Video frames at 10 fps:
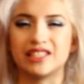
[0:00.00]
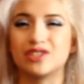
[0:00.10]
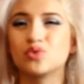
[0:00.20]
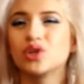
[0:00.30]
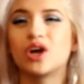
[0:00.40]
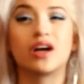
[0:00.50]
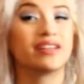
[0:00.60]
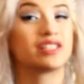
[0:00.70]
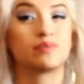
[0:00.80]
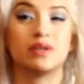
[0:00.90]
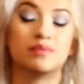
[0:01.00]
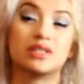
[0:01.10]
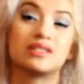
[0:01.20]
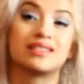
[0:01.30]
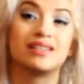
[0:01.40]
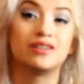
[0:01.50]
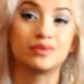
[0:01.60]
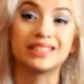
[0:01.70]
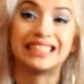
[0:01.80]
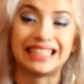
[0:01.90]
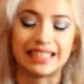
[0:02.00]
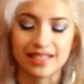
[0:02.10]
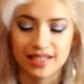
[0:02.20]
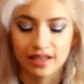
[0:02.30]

It's really hard to explain, but it's really neat.